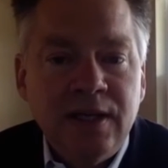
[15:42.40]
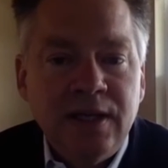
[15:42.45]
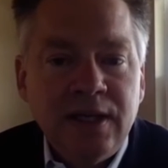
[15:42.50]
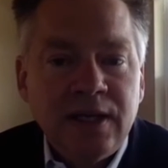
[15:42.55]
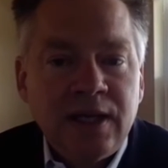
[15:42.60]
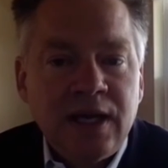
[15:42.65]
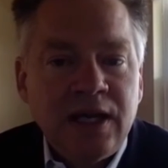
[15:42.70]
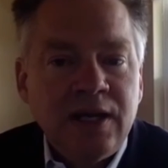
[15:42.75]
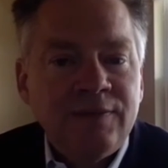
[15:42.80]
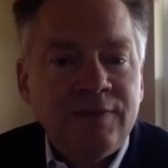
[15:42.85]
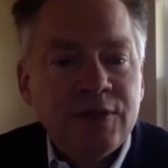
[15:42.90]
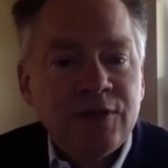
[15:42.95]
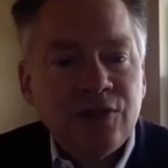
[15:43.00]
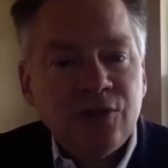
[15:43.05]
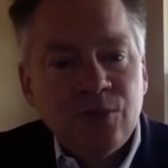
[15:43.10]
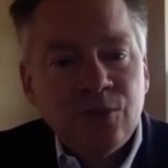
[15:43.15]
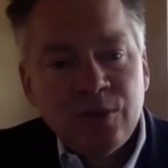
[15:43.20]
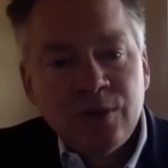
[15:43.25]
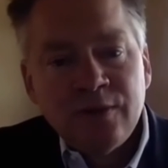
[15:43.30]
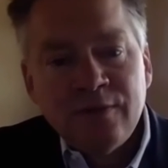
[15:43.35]
kind of a
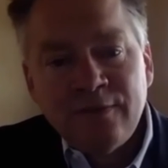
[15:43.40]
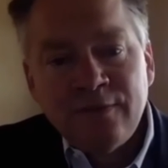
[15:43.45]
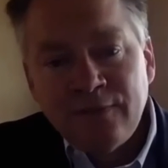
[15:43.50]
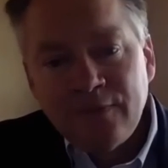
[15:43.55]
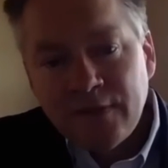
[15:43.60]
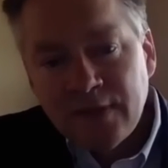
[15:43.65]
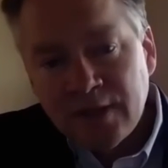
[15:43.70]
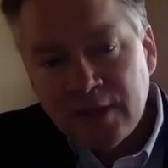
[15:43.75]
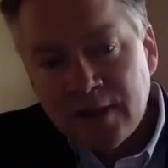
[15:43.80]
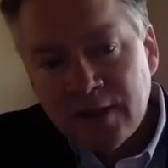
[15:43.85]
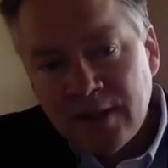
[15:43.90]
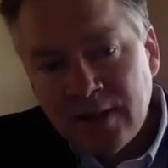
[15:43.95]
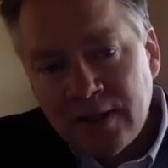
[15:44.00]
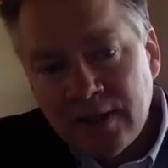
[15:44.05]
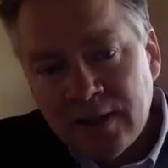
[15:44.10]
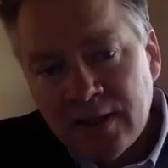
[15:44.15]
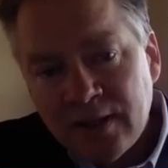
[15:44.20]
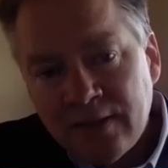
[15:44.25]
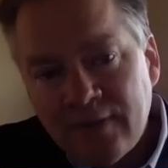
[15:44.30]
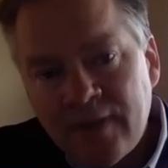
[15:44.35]
sort of
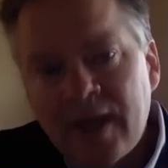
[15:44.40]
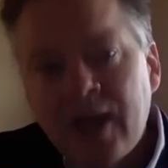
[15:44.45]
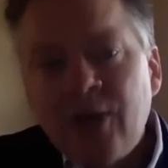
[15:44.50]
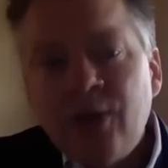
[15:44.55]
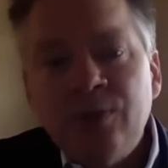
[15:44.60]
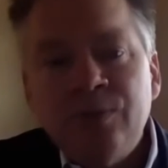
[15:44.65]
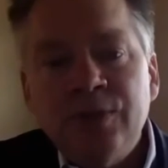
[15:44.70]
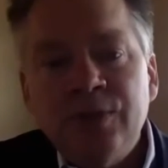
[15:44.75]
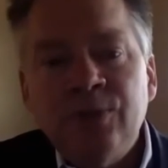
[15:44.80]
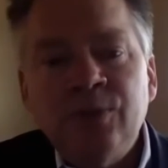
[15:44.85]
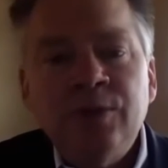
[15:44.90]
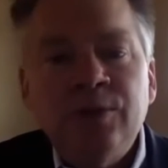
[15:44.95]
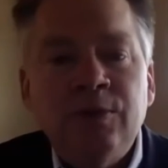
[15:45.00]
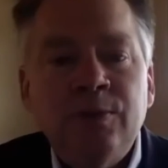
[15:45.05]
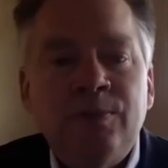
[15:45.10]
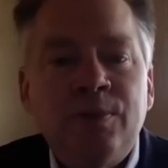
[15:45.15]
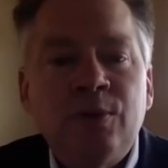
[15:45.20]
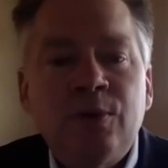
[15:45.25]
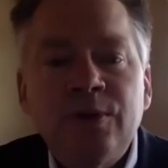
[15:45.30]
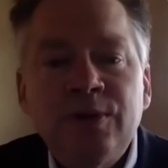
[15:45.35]
how did we
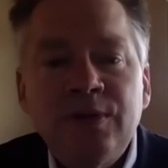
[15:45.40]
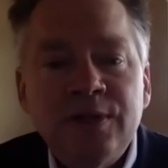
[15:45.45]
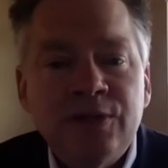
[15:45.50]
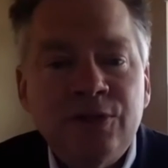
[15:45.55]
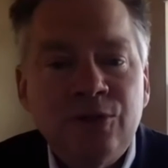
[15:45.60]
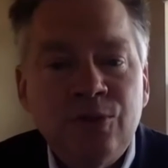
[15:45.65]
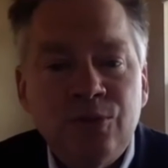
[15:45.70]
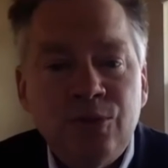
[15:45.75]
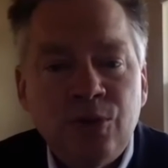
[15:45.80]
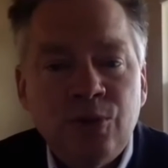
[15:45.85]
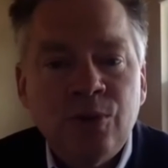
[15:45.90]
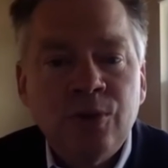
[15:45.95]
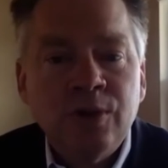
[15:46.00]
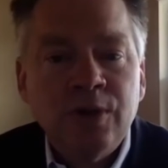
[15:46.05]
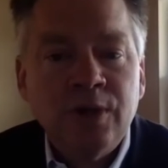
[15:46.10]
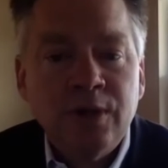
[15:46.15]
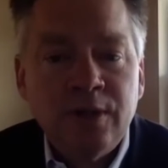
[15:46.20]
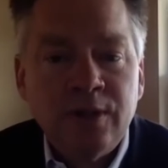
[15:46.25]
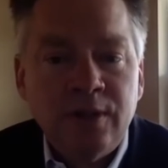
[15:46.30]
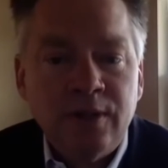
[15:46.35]
report this
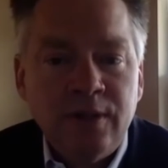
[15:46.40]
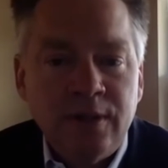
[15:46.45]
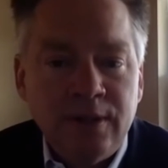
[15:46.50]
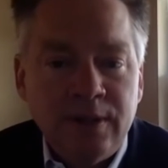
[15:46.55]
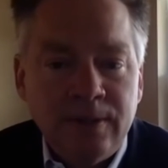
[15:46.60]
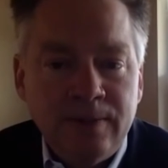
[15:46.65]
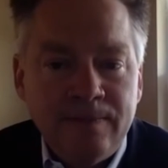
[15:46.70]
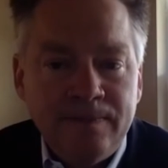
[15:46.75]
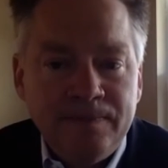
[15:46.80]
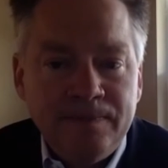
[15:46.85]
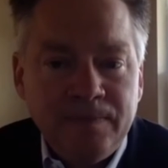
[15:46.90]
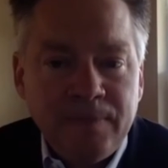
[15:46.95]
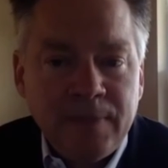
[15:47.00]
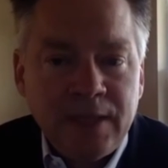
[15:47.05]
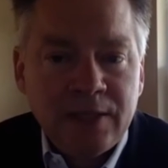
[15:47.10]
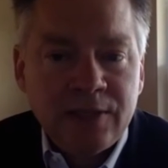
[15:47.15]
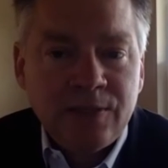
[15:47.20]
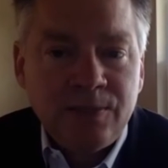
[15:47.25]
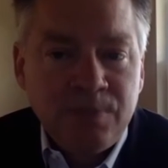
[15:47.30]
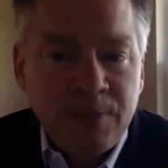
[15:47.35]
tutorial,
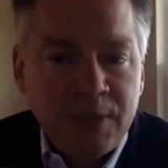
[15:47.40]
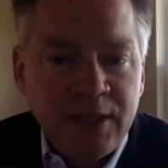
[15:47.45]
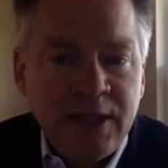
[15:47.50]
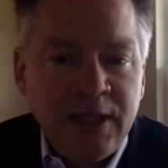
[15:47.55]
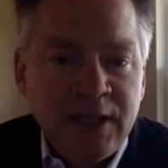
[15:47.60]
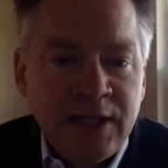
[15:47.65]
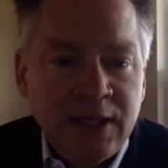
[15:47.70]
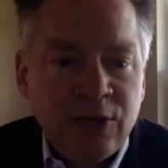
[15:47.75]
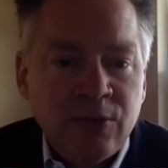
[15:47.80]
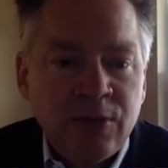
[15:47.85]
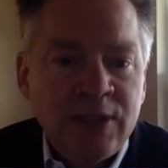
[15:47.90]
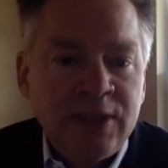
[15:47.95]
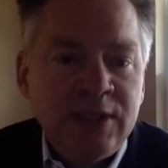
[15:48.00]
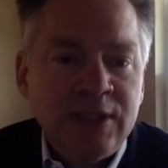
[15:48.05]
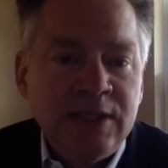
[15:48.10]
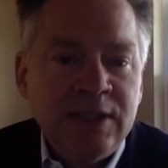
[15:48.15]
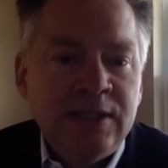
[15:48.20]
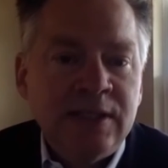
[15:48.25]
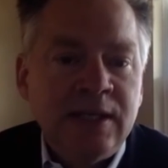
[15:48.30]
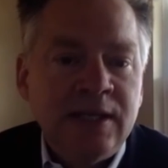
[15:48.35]
explaining in great
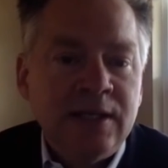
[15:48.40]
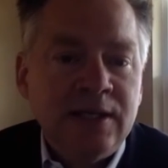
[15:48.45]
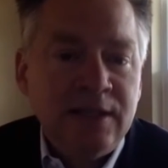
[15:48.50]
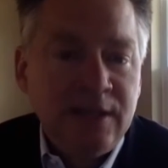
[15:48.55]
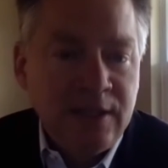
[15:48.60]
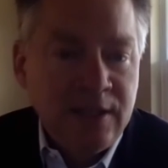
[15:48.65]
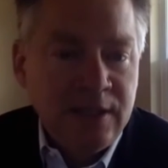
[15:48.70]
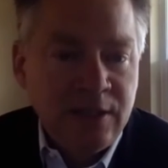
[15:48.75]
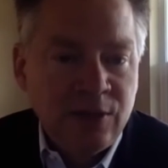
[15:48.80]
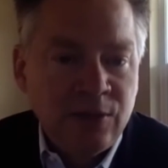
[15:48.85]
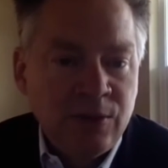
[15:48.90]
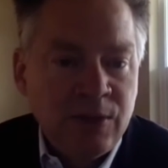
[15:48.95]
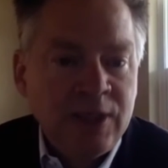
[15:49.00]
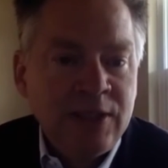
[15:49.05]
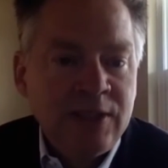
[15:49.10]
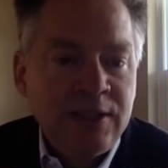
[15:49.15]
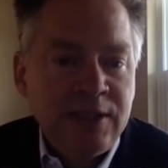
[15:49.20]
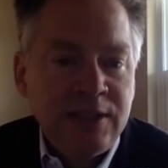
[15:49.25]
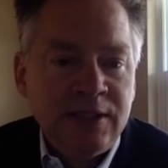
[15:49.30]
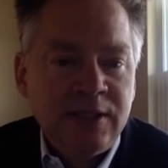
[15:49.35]
detail
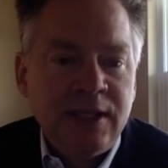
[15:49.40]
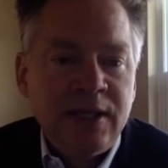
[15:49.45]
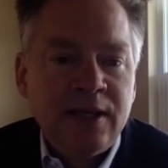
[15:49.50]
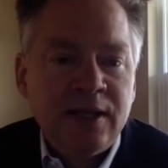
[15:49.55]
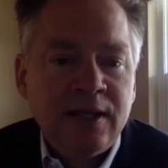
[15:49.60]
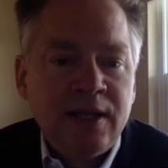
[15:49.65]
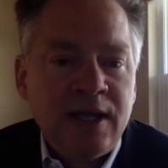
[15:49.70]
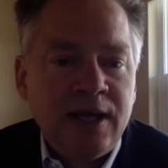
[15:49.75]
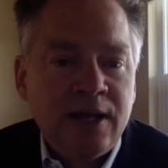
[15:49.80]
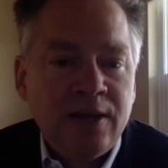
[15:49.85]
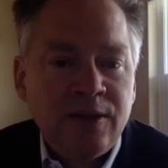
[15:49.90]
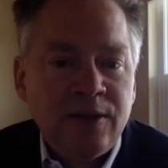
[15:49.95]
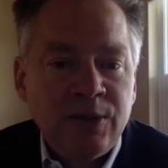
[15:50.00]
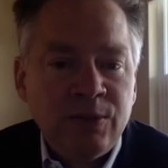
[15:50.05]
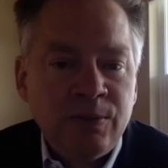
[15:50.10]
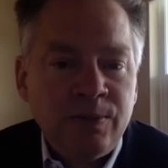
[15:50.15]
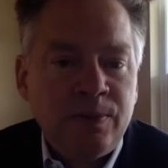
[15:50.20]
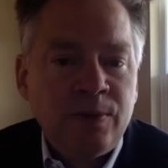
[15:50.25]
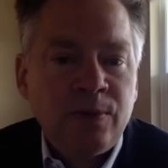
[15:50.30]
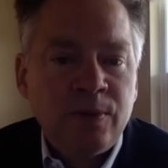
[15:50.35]
how they
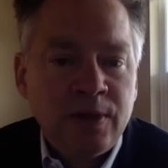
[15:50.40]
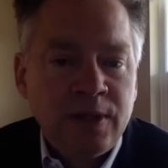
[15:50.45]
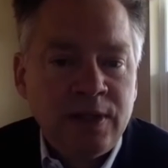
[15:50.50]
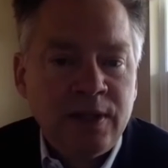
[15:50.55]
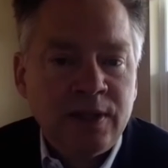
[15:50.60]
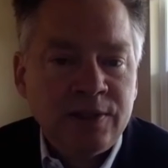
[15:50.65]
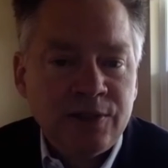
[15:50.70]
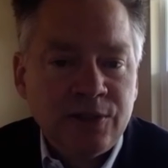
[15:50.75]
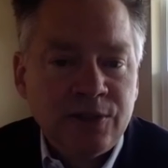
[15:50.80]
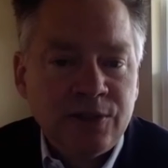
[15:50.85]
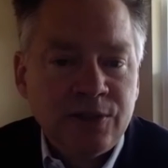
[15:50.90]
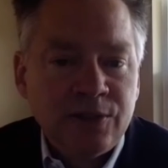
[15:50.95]
reported this.